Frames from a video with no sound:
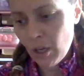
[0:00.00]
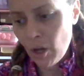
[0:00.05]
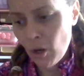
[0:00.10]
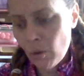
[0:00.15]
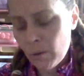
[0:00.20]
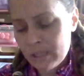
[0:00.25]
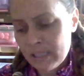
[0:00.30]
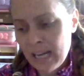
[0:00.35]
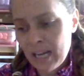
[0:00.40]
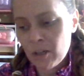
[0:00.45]

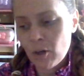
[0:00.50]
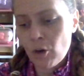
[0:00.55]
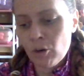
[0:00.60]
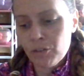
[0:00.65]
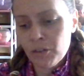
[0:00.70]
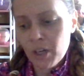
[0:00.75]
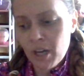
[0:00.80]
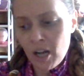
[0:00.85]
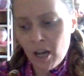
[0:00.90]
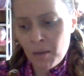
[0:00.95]
who has not
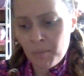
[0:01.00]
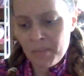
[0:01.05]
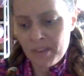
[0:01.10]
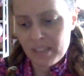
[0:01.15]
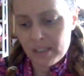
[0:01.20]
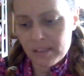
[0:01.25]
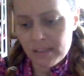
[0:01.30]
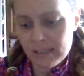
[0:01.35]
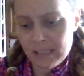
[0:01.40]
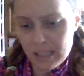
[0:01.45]
overcome
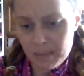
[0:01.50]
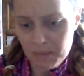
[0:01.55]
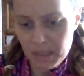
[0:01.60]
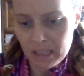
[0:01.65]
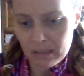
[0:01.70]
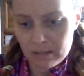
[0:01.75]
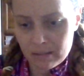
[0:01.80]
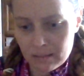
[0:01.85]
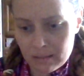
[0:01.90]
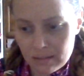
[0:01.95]
this
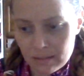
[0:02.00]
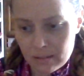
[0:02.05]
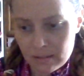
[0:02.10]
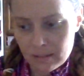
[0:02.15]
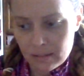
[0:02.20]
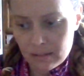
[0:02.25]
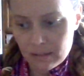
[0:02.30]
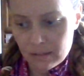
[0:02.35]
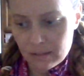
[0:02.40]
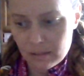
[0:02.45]
demon
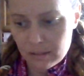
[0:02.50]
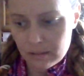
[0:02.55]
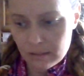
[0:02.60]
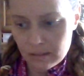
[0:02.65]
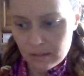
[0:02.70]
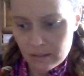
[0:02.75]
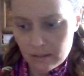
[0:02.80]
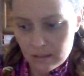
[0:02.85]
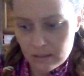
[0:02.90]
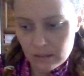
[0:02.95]

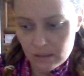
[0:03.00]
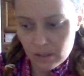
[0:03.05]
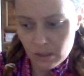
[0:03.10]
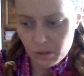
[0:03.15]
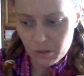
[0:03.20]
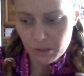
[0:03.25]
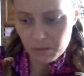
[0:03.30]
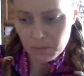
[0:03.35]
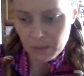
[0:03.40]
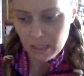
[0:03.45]
so
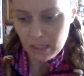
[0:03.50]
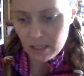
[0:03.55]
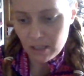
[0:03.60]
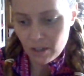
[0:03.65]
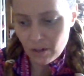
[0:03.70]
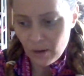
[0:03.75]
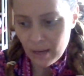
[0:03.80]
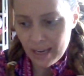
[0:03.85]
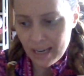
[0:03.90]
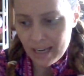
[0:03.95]
to speak,
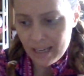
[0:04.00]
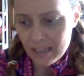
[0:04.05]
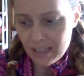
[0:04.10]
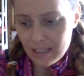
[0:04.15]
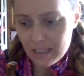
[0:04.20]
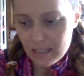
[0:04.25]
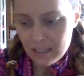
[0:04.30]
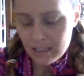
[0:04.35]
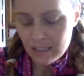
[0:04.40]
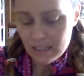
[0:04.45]
okay?
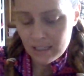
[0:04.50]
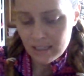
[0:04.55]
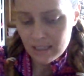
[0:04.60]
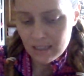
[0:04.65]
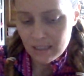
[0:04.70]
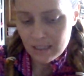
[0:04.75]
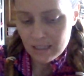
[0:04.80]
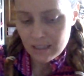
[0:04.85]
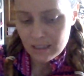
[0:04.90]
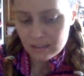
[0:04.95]

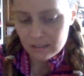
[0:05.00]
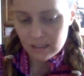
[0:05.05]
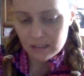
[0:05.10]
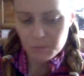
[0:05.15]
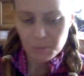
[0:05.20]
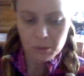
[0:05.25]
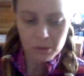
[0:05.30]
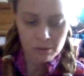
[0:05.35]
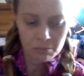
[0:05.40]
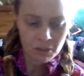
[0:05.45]
Let's
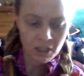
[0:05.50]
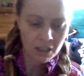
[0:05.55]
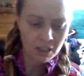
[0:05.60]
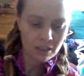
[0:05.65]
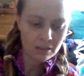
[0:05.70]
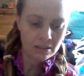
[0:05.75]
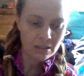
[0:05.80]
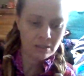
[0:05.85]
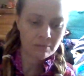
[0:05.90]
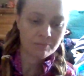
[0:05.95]
pull some
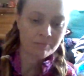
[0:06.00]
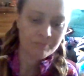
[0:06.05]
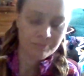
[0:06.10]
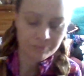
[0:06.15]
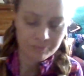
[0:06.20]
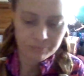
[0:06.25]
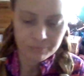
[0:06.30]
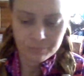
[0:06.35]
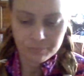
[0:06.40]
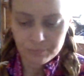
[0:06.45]
cards.
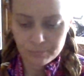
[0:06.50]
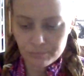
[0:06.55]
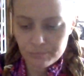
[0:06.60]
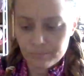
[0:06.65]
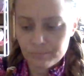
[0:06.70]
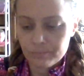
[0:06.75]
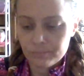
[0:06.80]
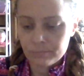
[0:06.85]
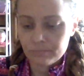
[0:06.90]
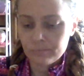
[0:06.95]

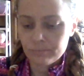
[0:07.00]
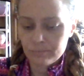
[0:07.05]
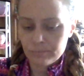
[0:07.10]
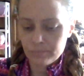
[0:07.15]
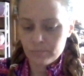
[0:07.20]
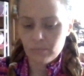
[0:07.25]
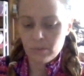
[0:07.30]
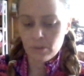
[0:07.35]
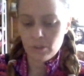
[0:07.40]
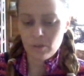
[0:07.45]

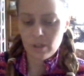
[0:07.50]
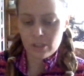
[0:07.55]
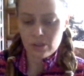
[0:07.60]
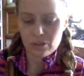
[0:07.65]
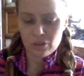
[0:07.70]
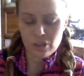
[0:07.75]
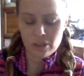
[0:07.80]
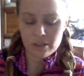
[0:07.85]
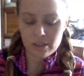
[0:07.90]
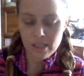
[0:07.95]
You guys
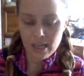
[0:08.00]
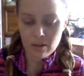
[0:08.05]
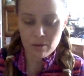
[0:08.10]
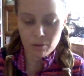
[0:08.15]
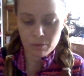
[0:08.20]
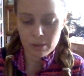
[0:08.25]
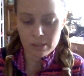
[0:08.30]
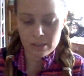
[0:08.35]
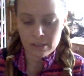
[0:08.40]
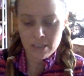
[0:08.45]
just take
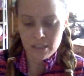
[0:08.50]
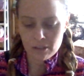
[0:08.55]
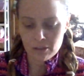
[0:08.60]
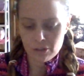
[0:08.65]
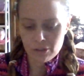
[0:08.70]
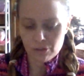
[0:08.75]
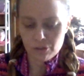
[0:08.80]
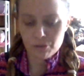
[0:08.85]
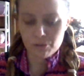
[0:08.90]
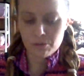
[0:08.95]
what resonates
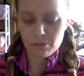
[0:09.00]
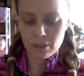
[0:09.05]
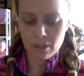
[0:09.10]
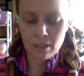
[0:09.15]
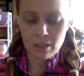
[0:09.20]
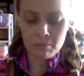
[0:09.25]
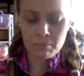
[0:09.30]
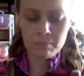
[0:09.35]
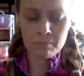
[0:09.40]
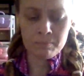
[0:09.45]
to.
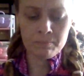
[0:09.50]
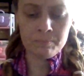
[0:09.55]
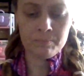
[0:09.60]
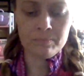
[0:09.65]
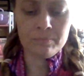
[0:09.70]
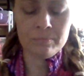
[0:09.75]
Um,